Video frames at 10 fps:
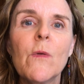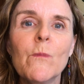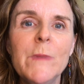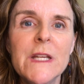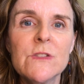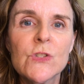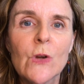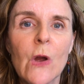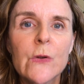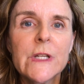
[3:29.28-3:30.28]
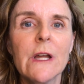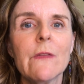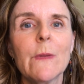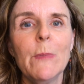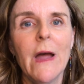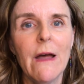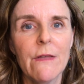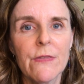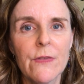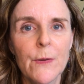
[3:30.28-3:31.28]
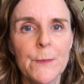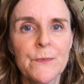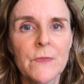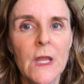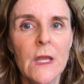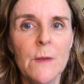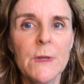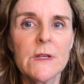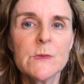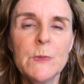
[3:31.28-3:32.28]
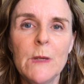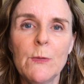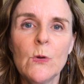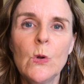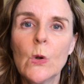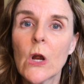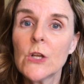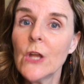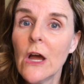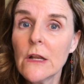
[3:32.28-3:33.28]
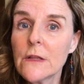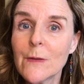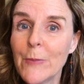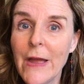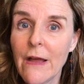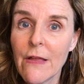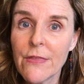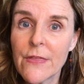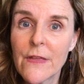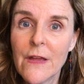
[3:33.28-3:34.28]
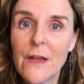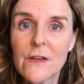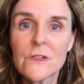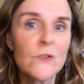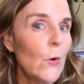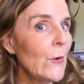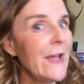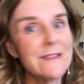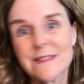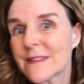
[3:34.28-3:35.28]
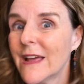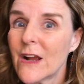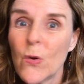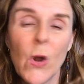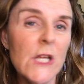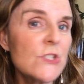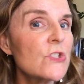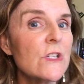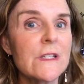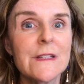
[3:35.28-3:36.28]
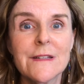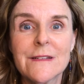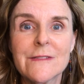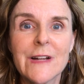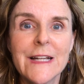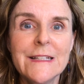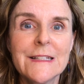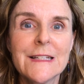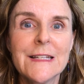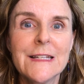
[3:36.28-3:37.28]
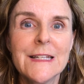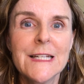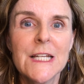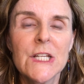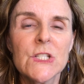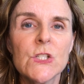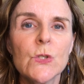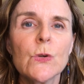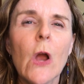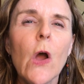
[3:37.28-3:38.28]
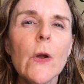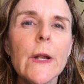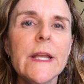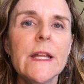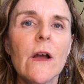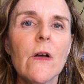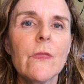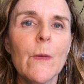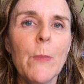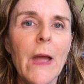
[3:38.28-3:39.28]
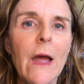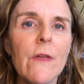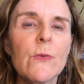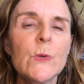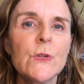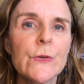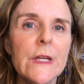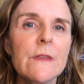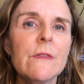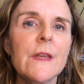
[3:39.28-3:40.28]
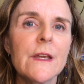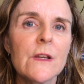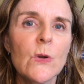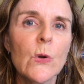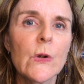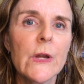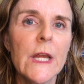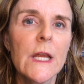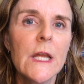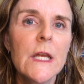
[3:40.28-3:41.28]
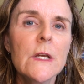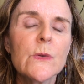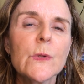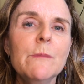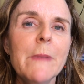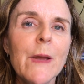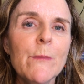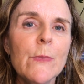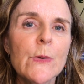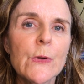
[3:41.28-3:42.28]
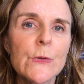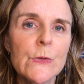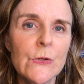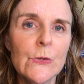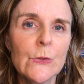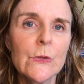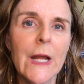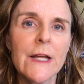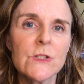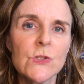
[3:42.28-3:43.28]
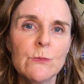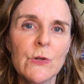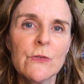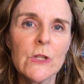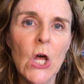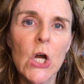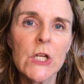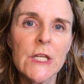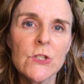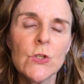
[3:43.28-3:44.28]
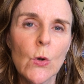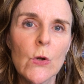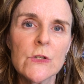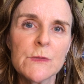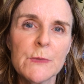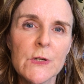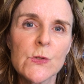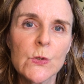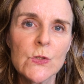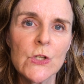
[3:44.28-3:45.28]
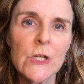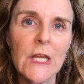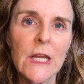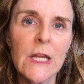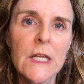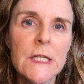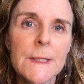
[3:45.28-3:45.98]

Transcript: means you're already on the path. Because people who are not on the path don't ask that question, right? So you're already on the path when you're in the inquiry. Remember to, as you move along in your spiritual journey,